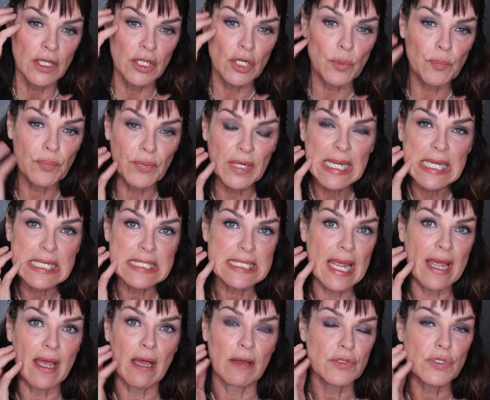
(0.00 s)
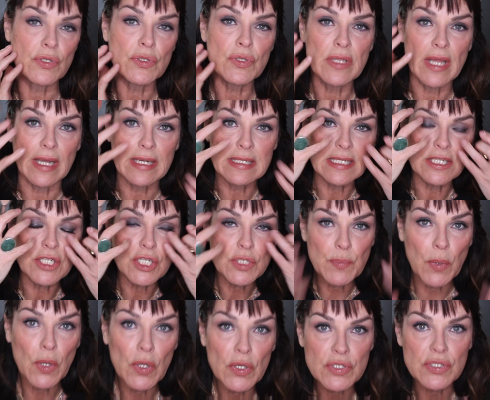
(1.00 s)
you know, bring it down. Don't do that because that
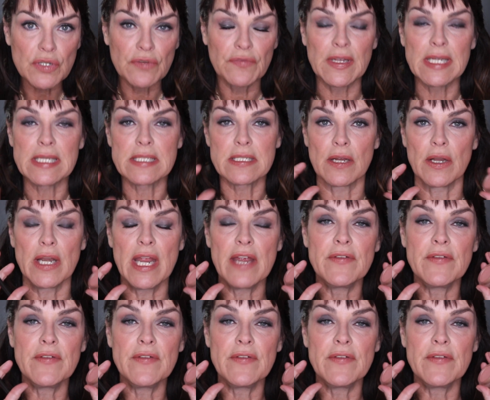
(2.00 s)
just pulls your face down.